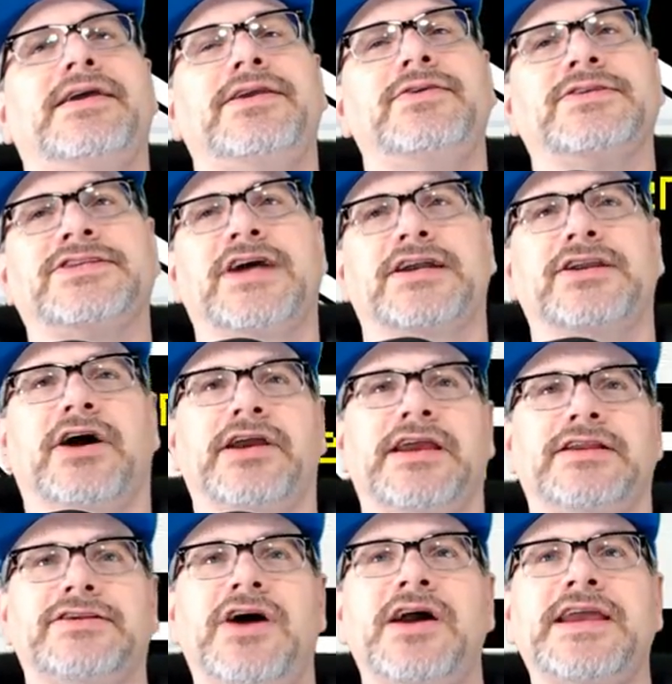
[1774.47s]
You suck,
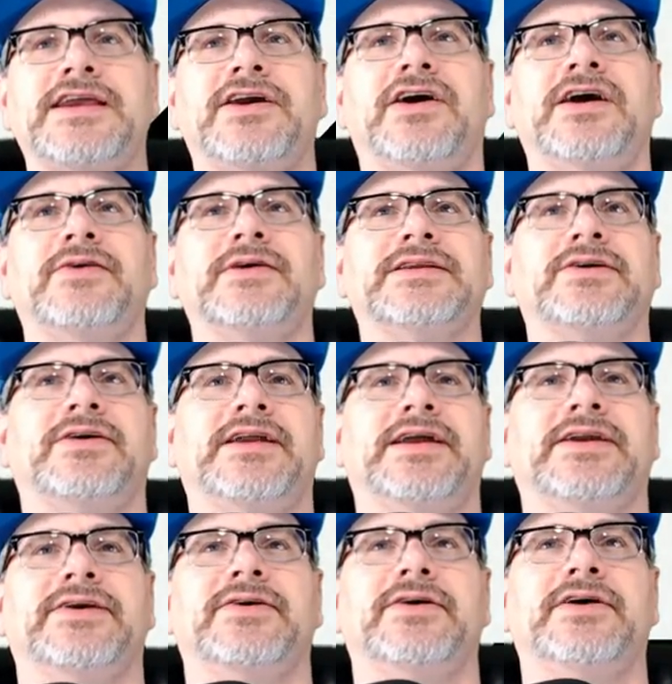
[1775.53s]
Donkey. Donkey Kong, what's going on
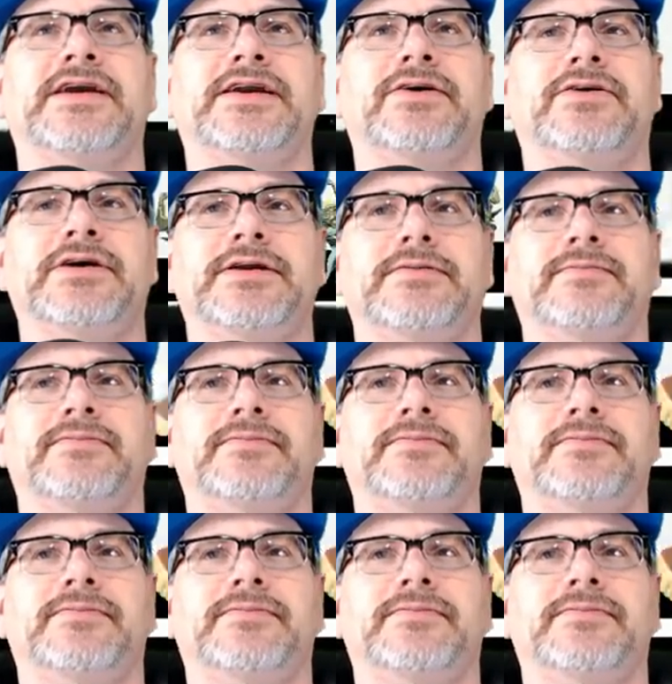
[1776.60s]
here? All right. Ooh.